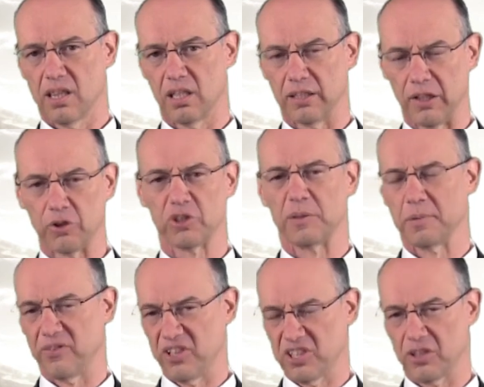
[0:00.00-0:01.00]
the leadership
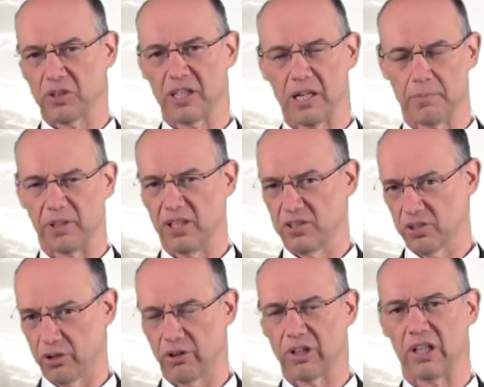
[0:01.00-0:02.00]
of these other companies
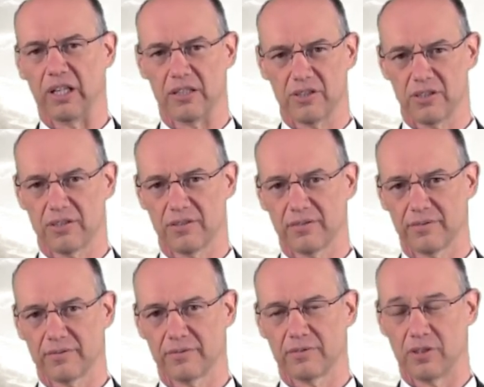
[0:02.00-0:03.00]
that are our clients.
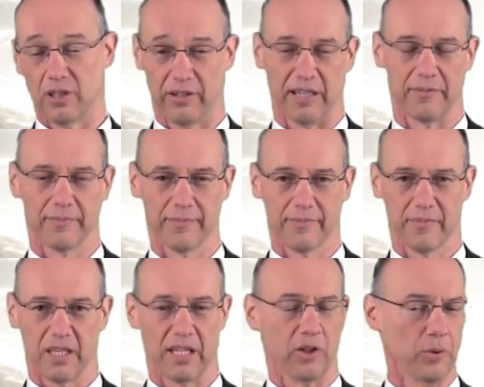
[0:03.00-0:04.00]
All right.
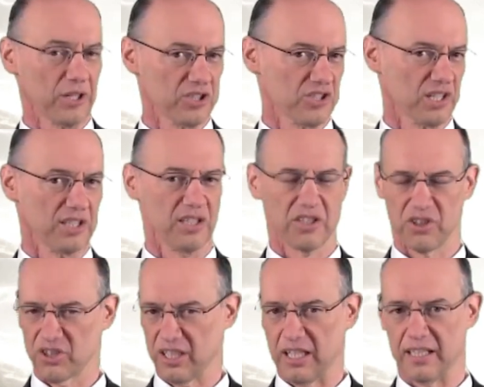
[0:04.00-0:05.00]
Any questions on this?
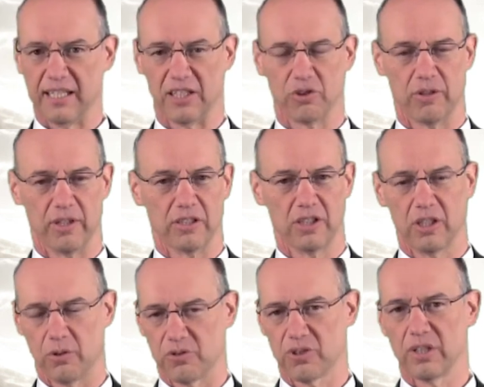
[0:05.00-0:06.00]
Just contact your head
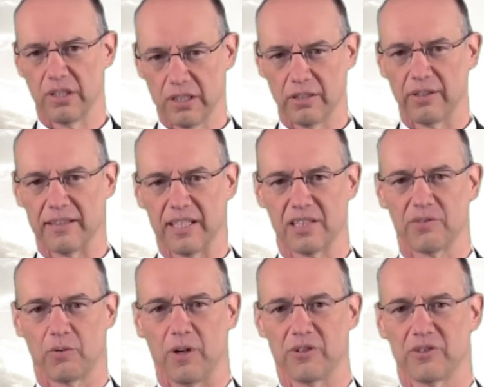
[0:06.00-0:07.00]
coach. All right. Thanks
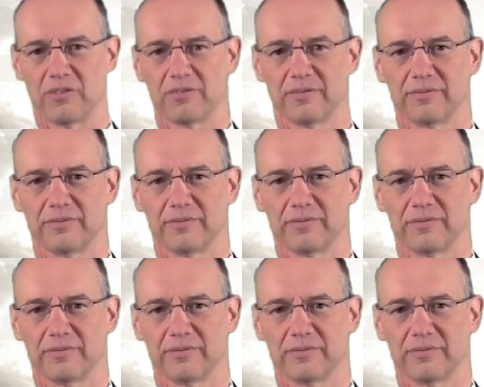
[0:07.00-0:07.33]
for watching.